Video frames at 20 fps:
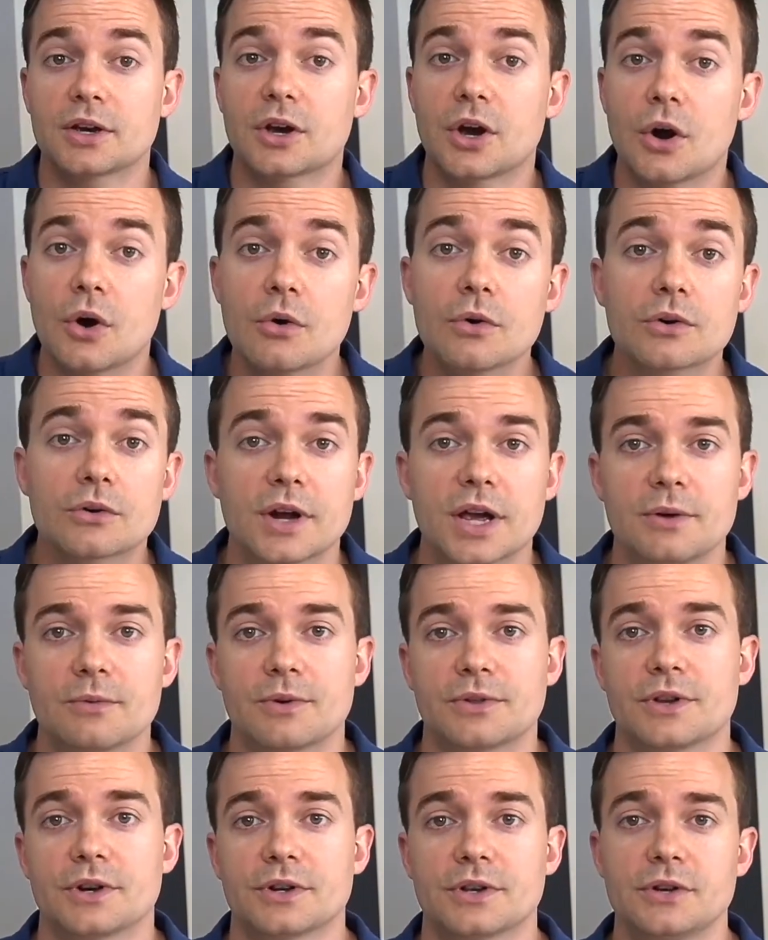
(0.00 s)
co-create
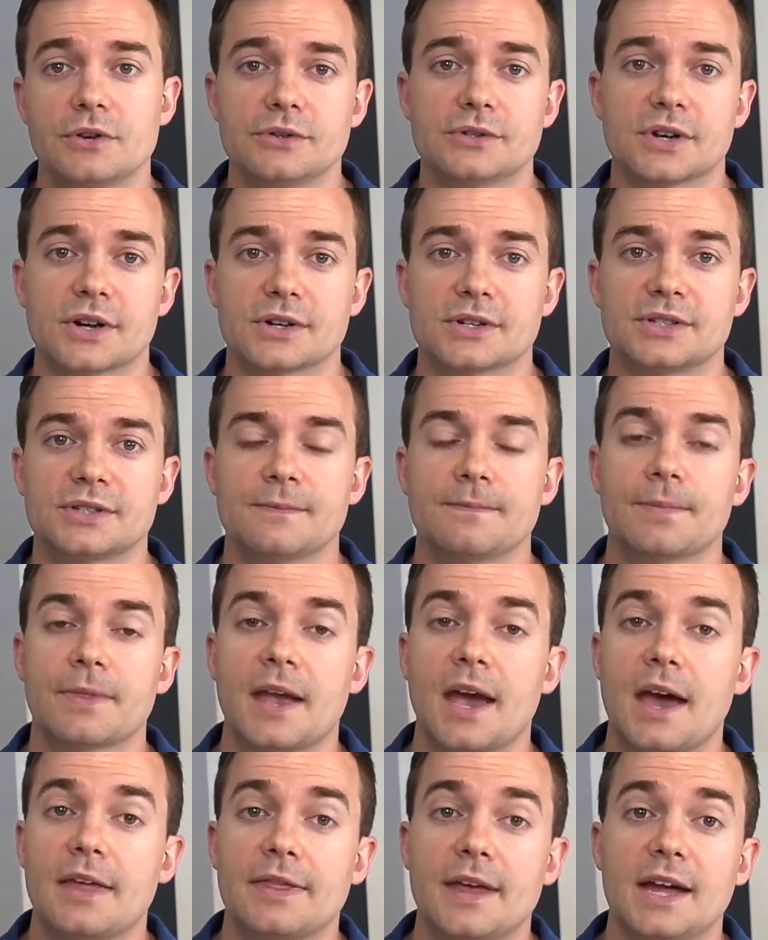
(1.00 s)
with your users
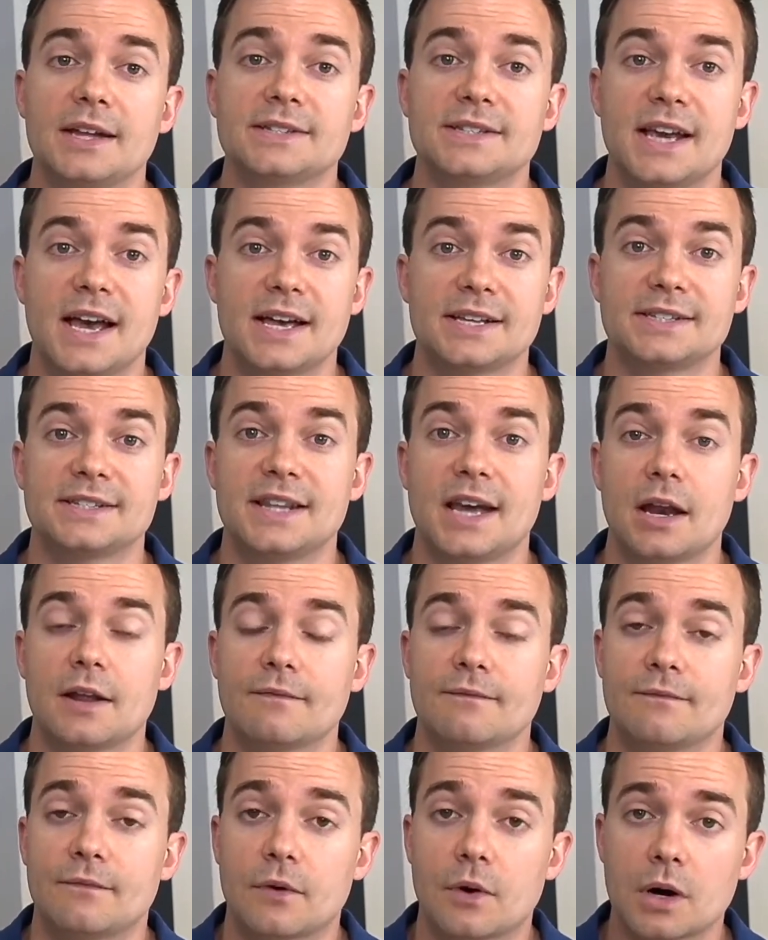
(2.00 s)
and then test that
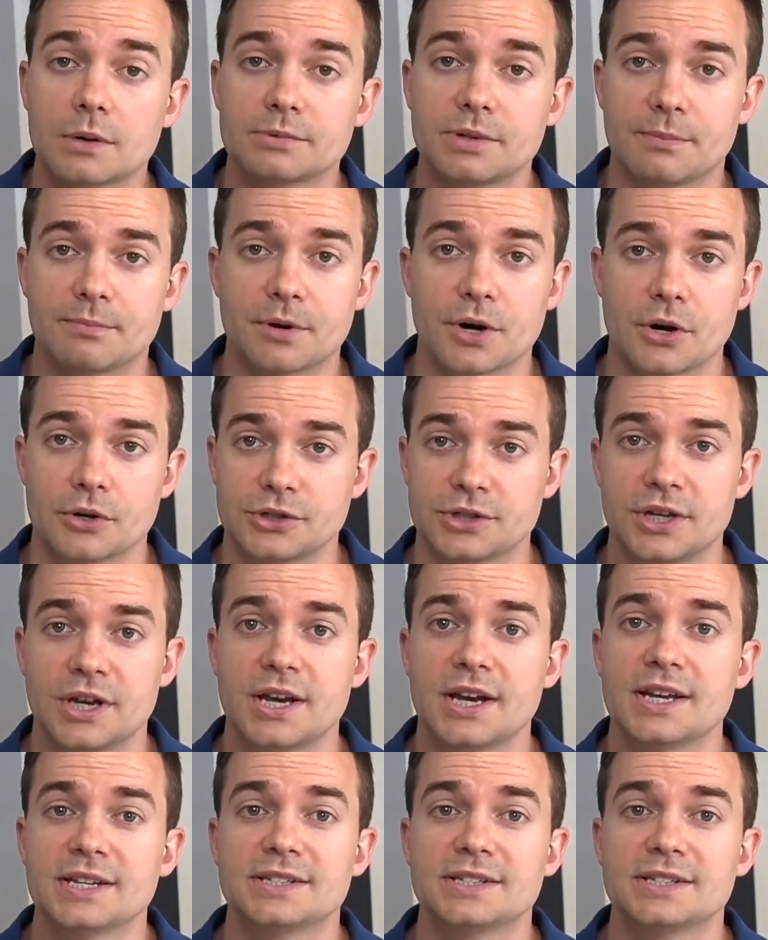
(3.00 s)
informed approach